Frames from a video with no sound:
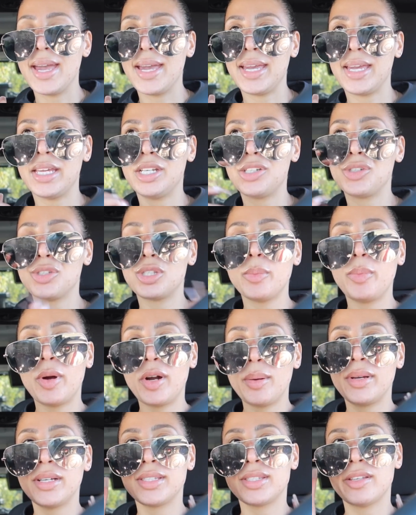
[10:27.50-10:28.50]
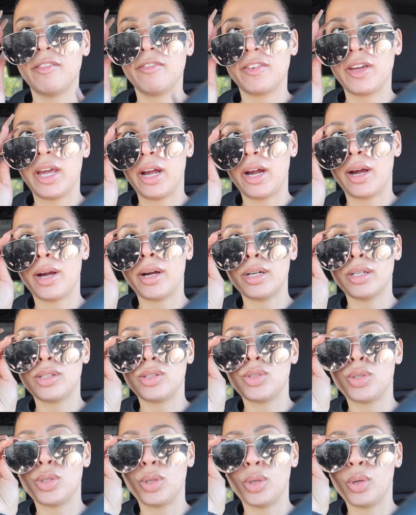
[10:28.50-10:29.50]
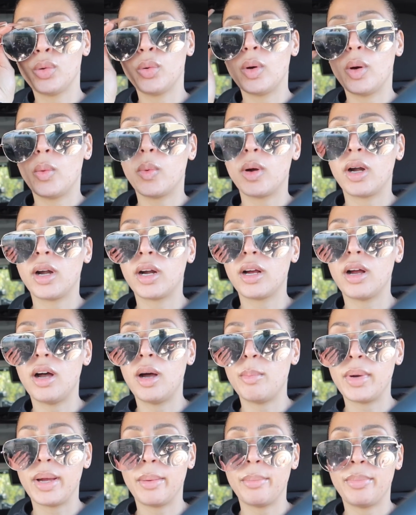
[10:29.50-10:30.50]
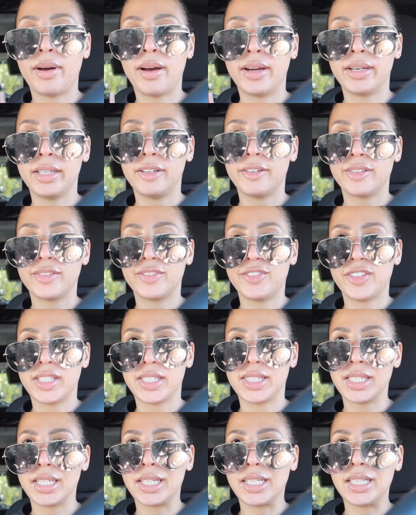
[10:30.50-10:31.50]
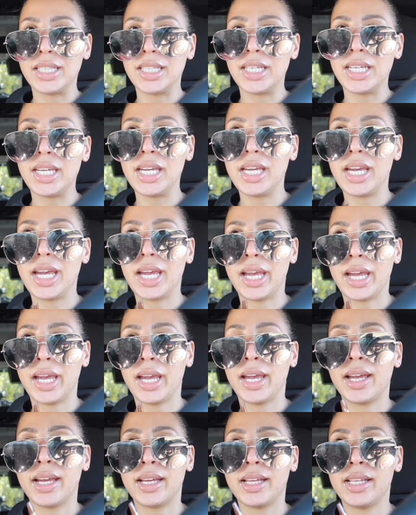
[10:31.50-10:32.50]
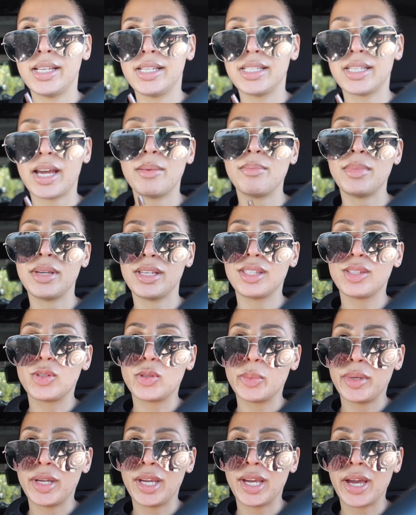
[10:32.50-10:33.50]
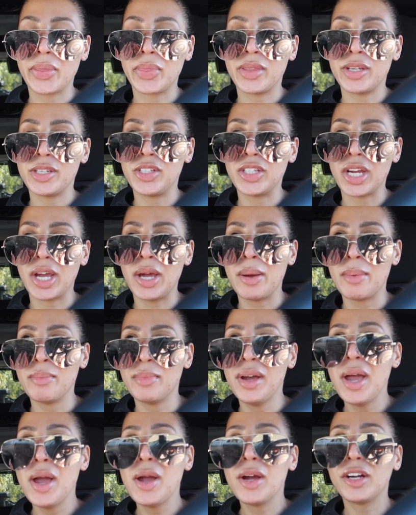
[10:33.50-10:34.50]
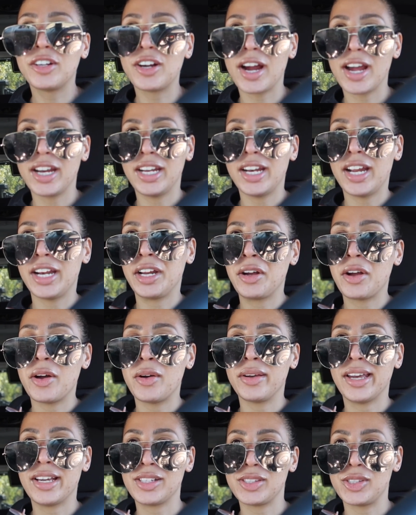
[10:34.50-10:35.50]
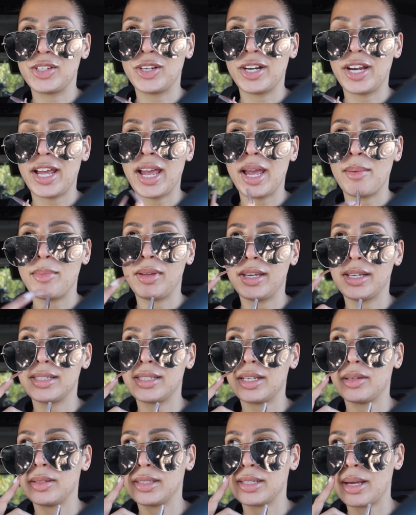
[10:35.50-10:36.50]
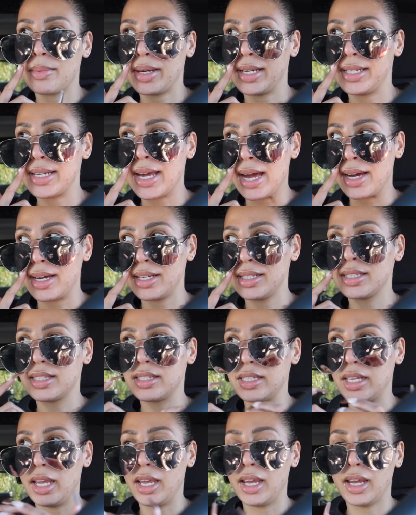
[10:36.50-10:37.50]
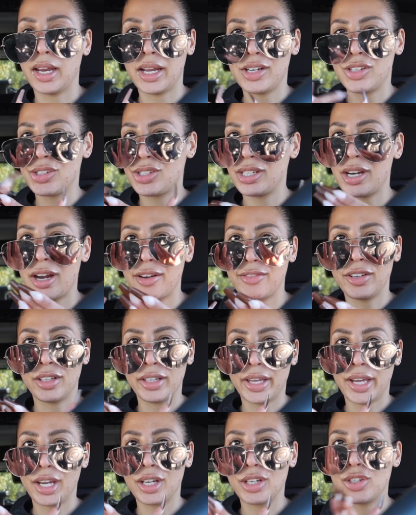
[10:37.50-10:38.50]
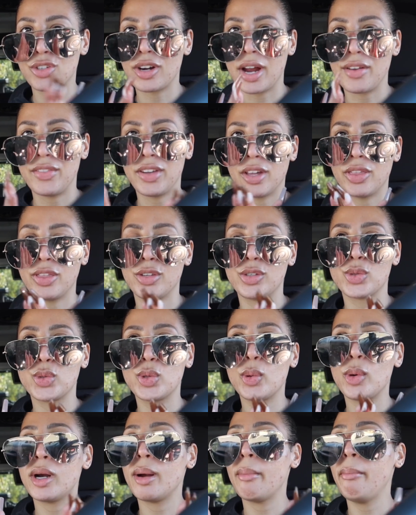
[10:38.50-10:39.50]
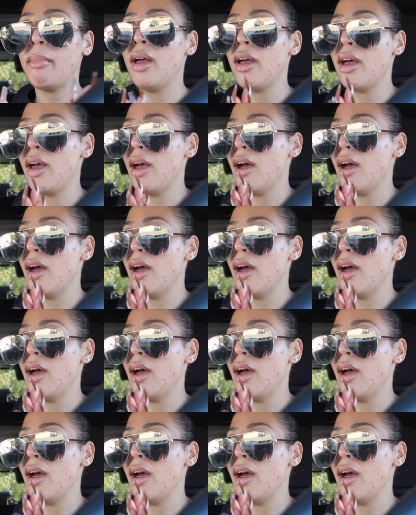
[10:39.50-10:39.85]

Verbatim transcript: and it's just a part of my self-care to work on my body physically. And I missed being at the gym. Granted, I didn't go yesterday because I was at my dad's and I just did not feel like driving in the storm,